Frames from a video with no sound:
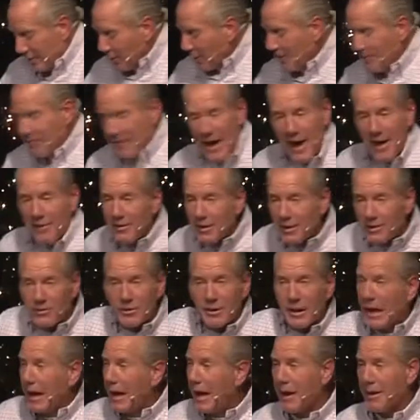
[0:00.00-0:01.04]
We found
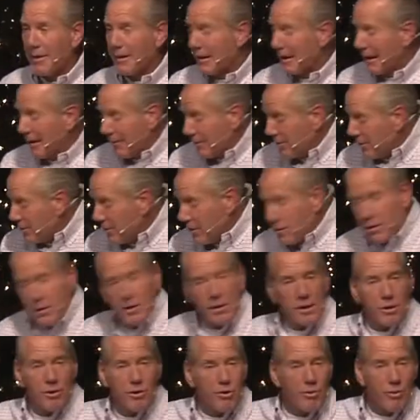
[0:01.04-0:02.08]
this. you,
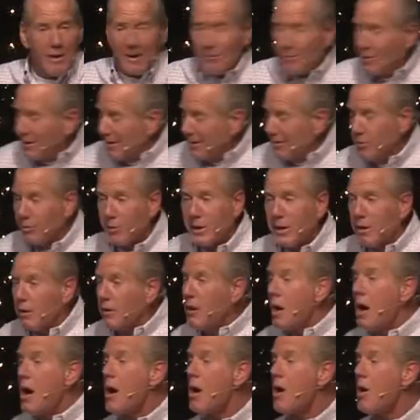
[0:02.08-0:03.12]
you, we
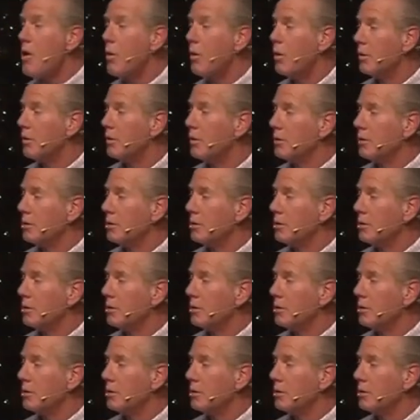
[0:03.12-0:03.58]
don't know.